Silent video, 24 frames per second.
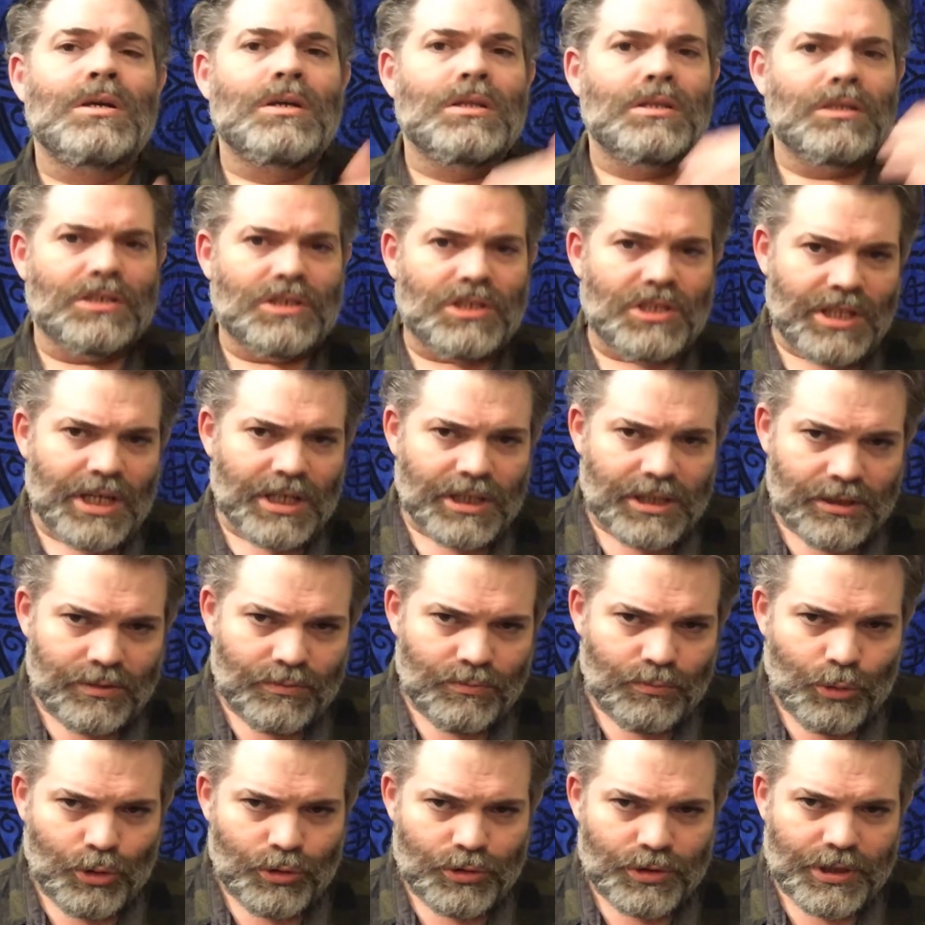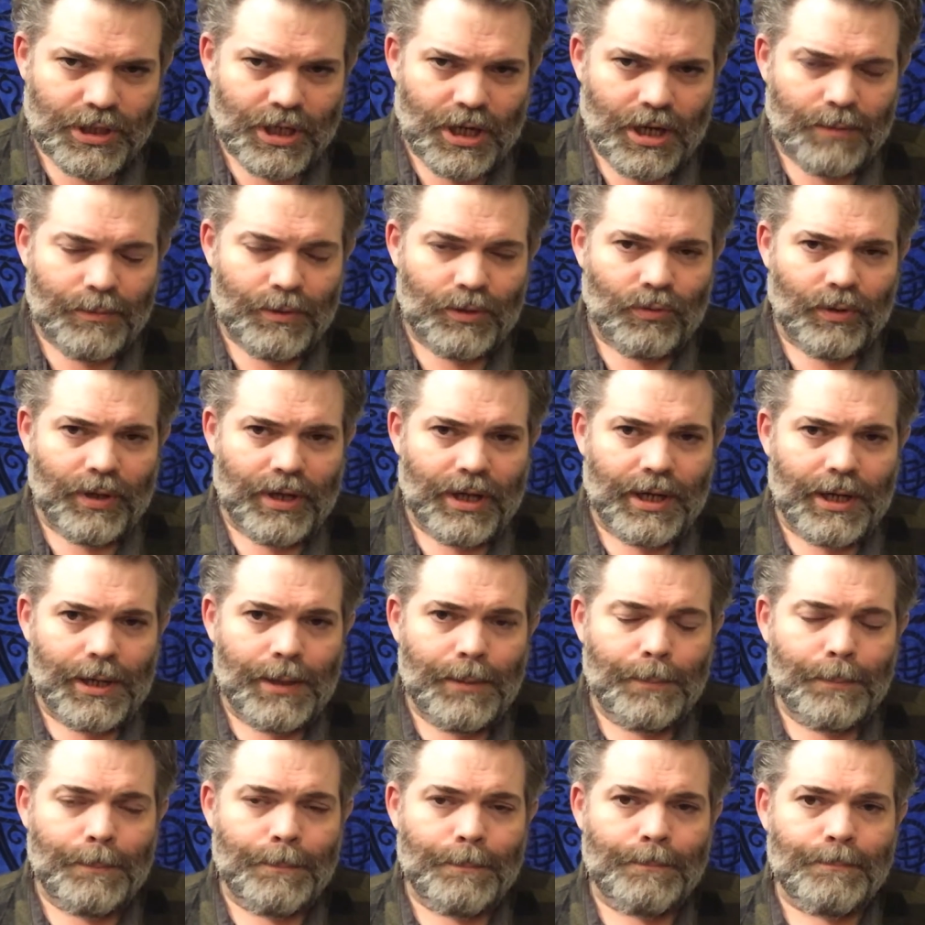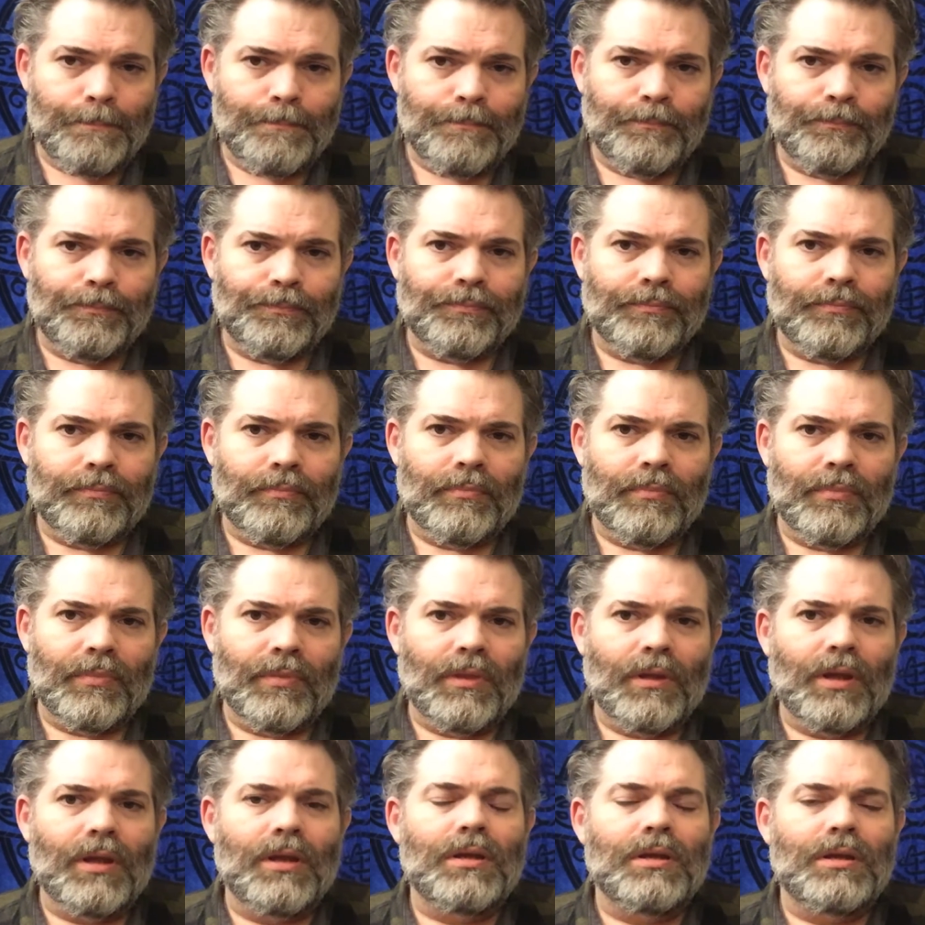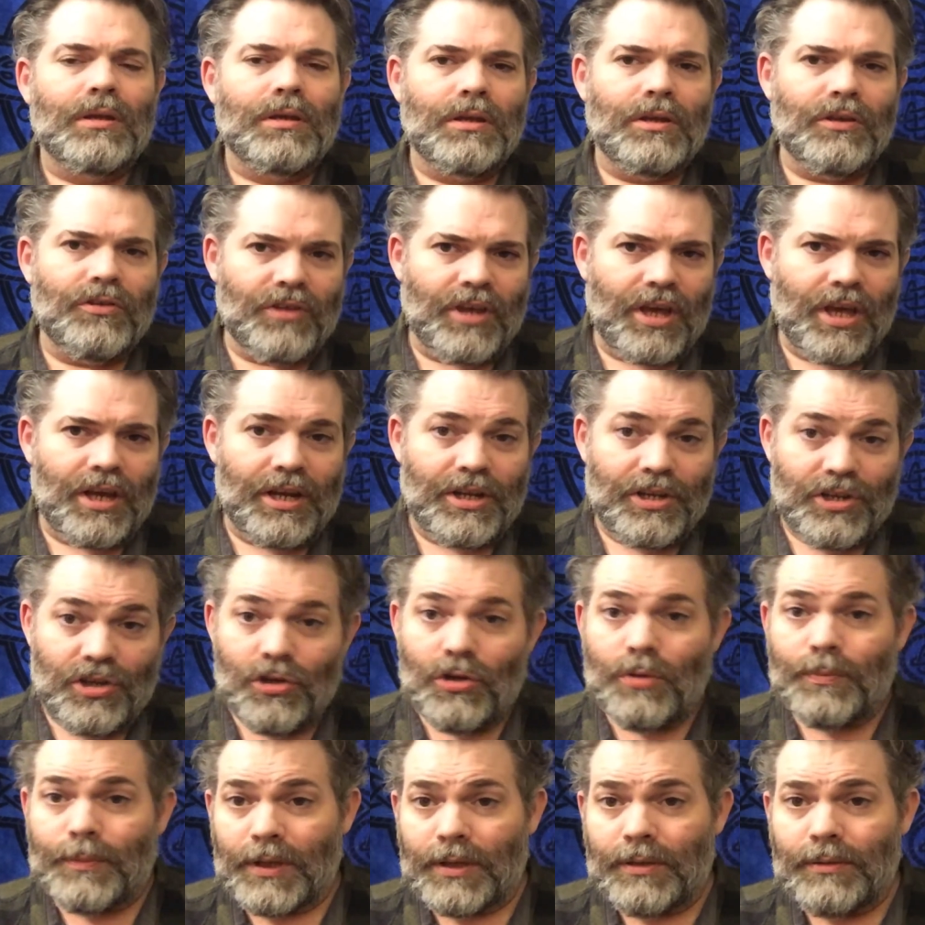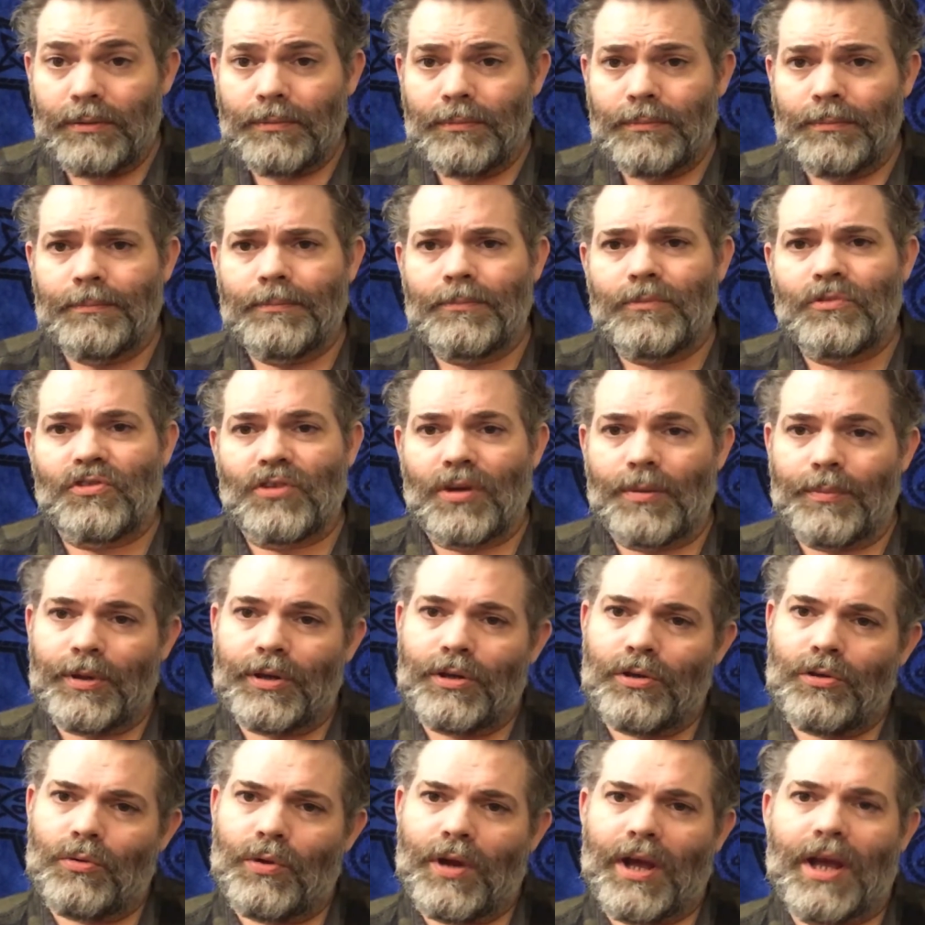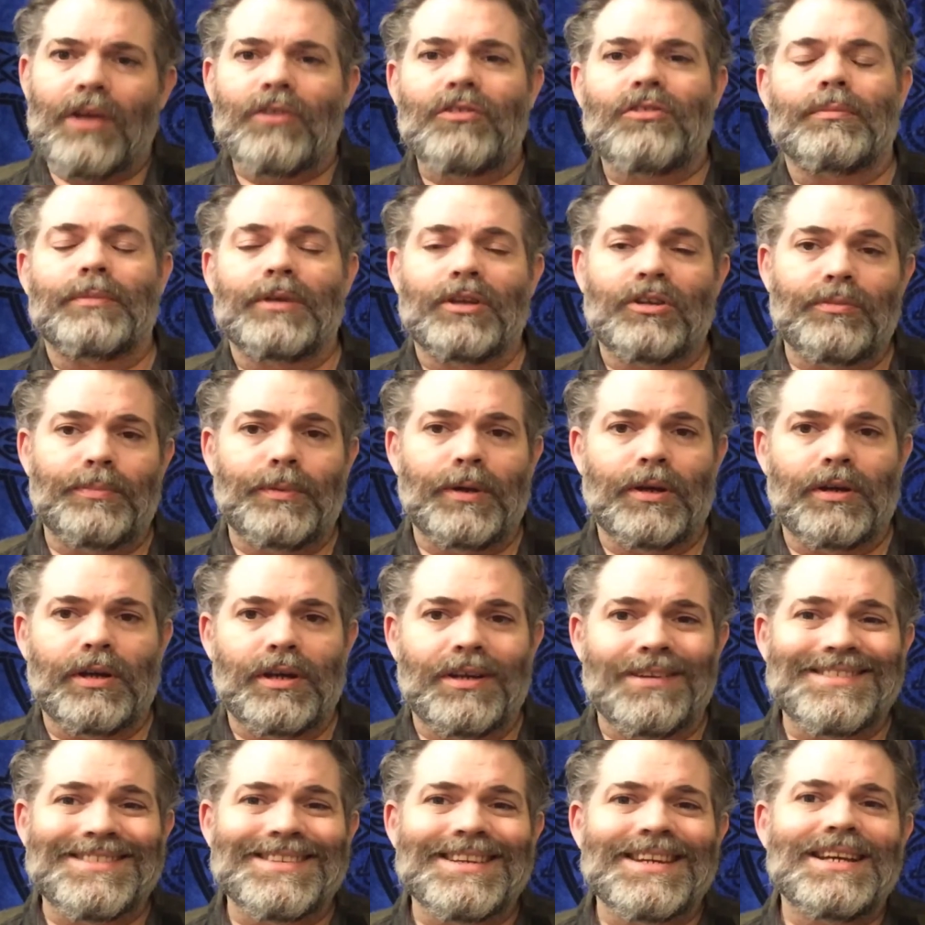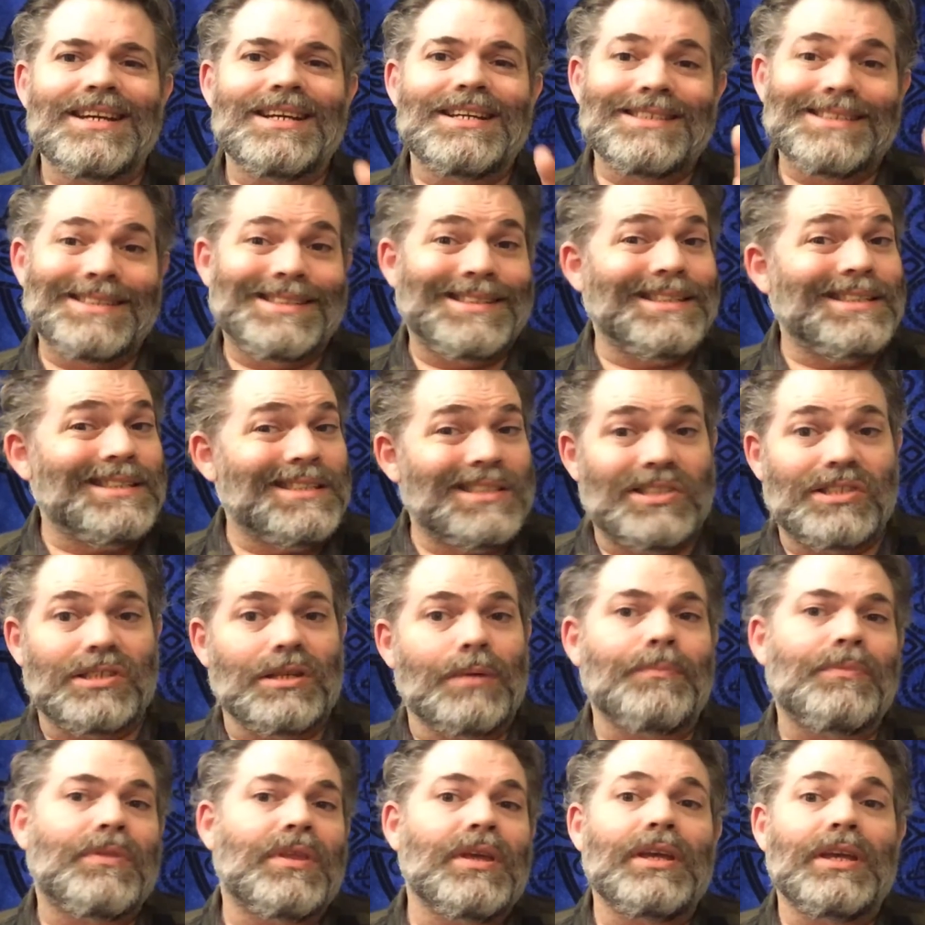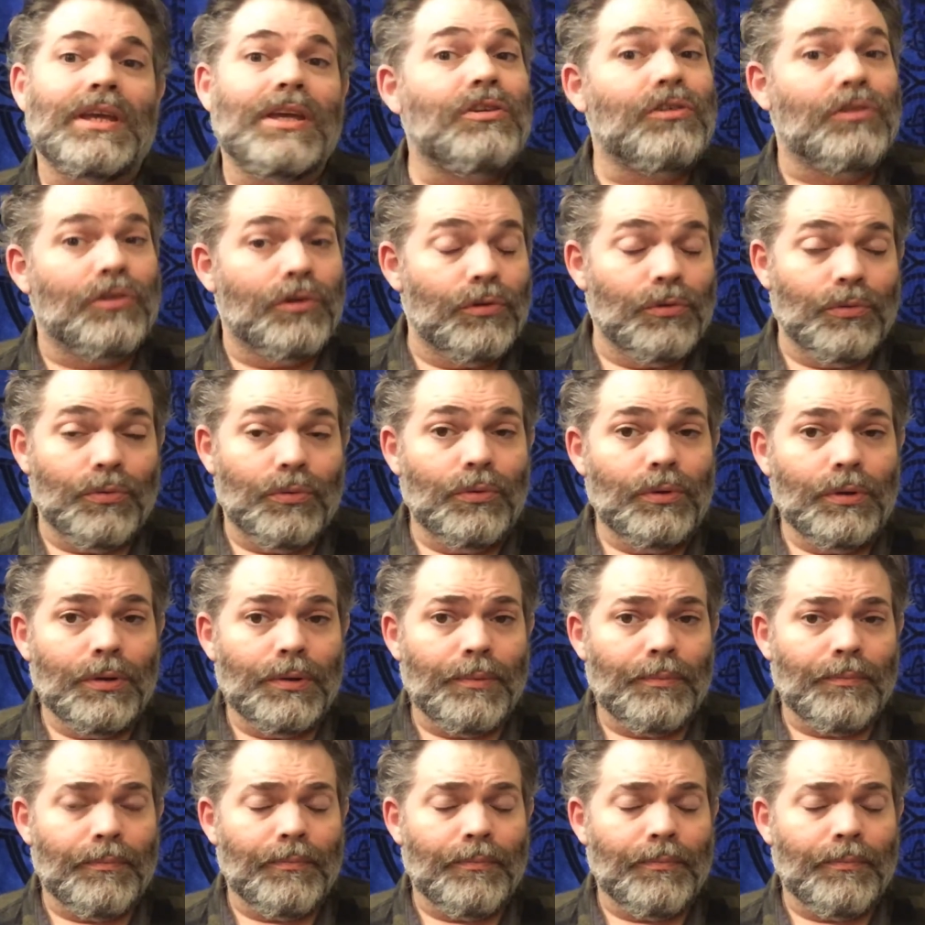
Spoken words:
The second most common way is that a human, somebody who has some experience, sees something in you